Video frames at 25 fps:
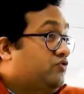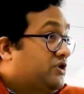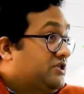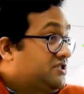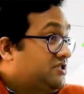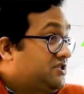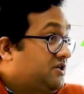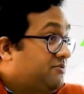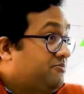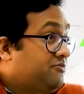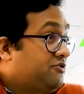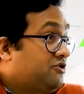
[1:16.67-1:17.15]

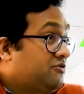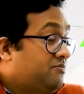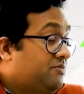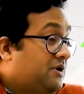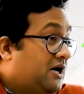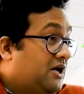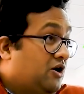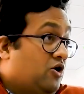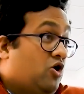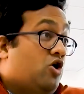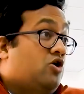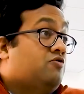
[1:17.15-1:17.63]
WhatsApp
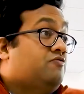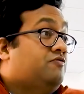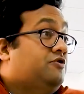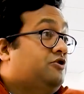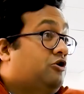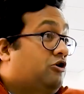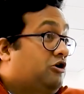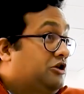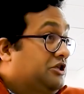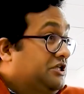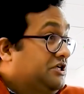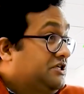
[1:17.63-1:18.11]
group along
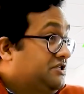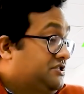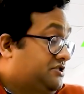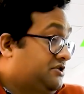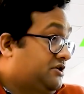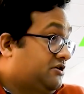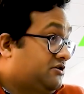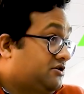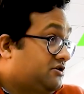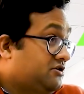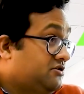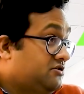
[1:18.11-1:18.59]
with all the
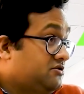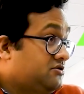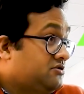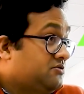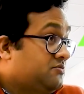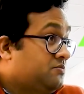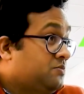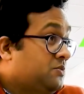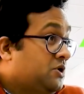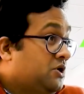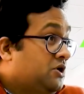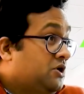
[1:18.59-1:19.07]
instructors,